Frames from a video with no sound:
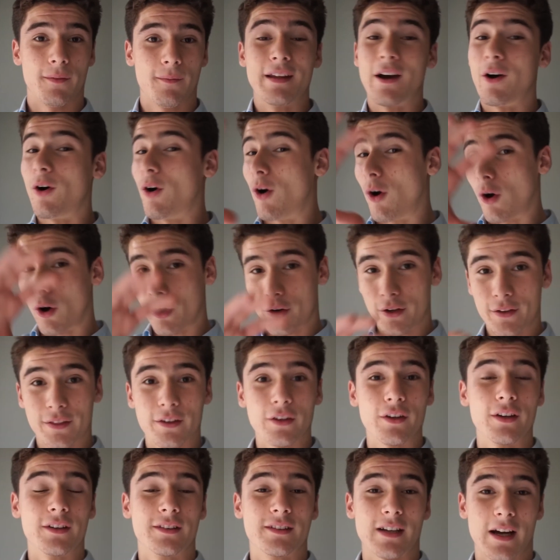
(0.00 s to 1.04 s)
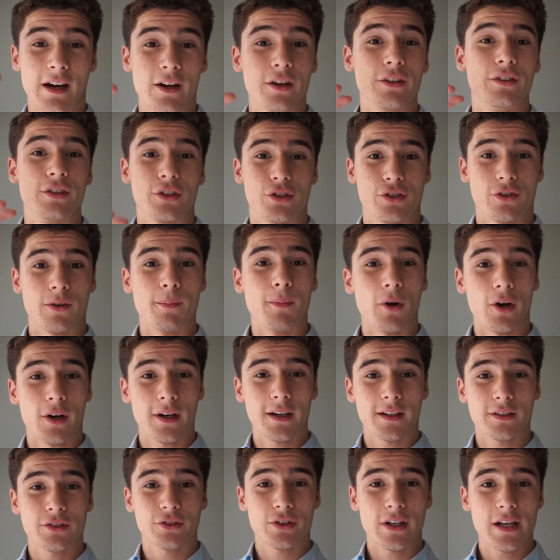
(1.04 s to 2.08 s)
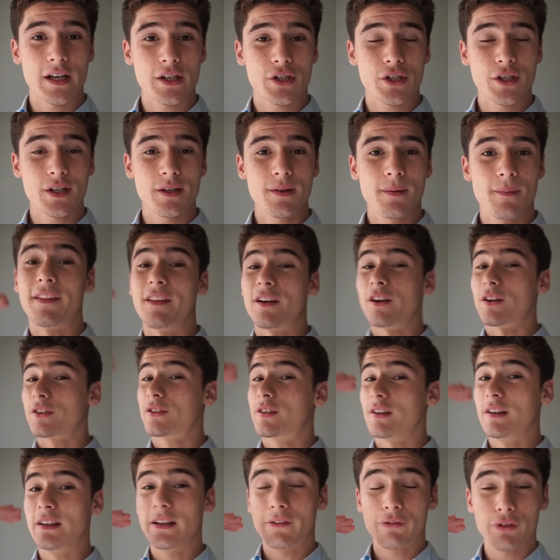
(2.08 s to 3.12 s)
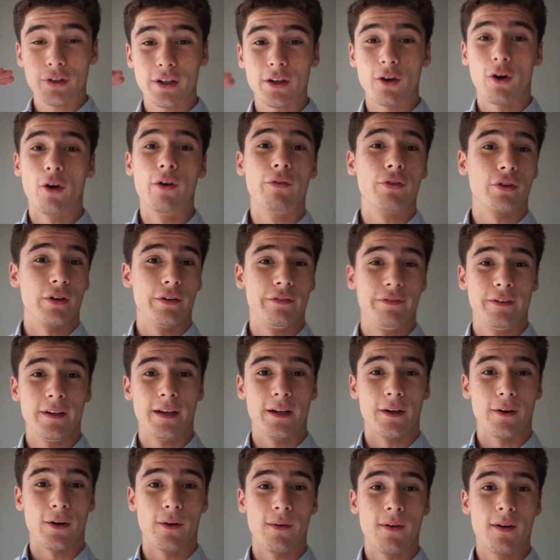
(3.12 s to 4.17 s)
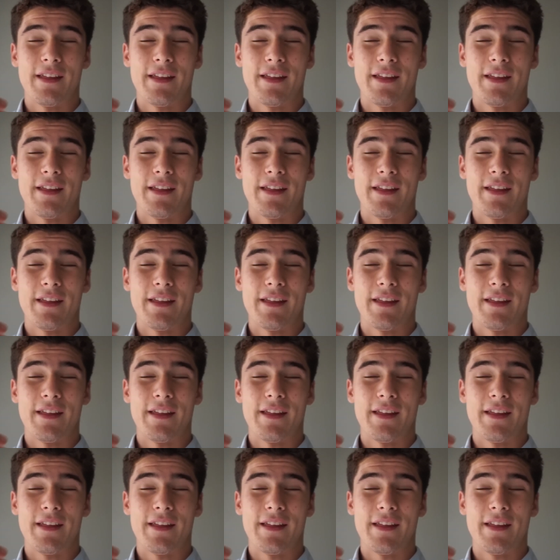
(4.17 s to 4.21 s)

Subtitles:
Now I'll audit their entire digital marketing strategy and then I'll deliver it over a video.